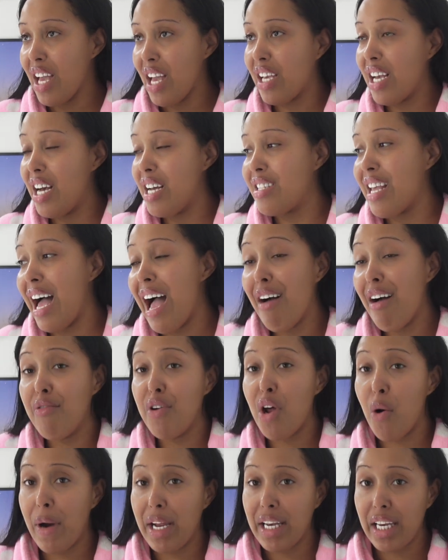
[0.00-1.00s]
because I have
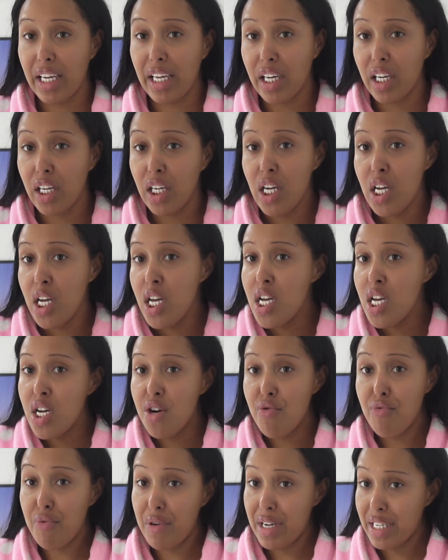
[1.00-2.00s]
no idea
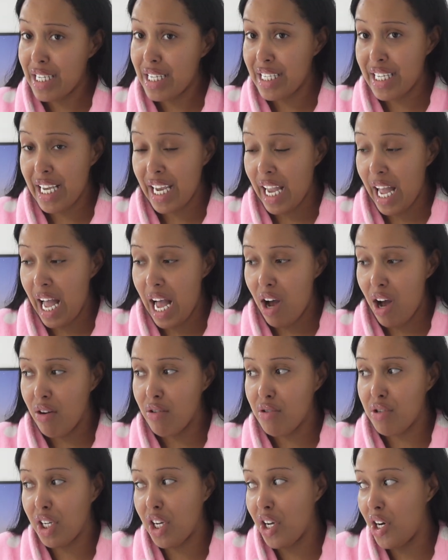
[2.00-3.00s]
what to take
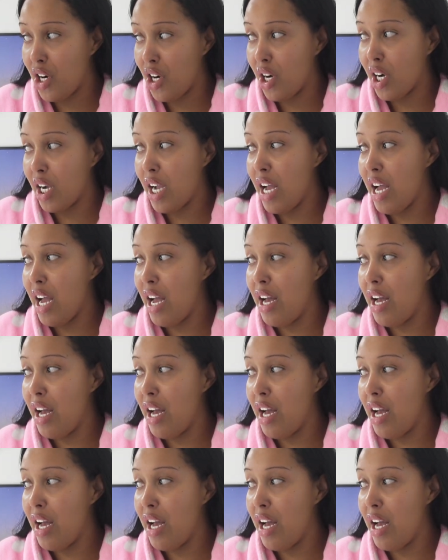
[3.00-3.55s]
out to cook.